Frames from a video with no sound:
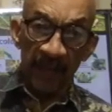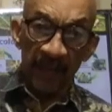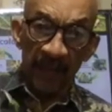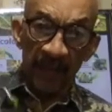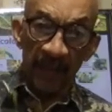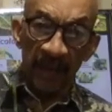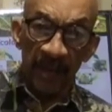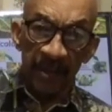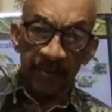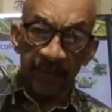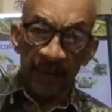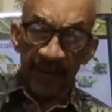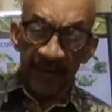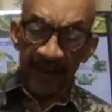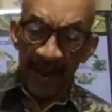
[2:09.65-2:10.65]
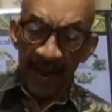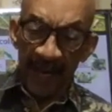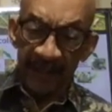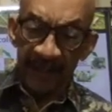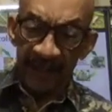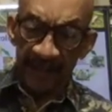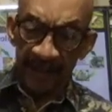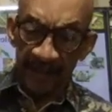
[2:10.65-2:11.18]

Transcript: Looks pretty nasty.